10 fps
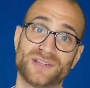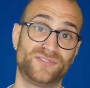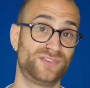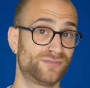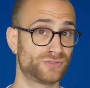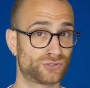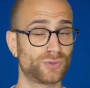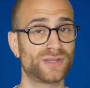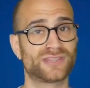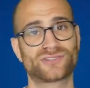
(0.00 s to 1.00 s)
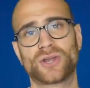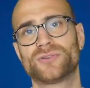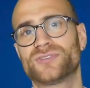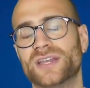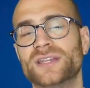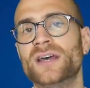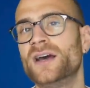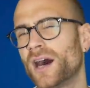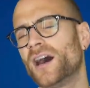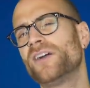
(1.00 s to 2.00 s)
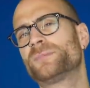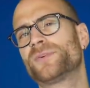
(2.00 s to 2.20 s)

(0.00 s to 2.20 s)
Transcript: And if you've enjoyed this content I've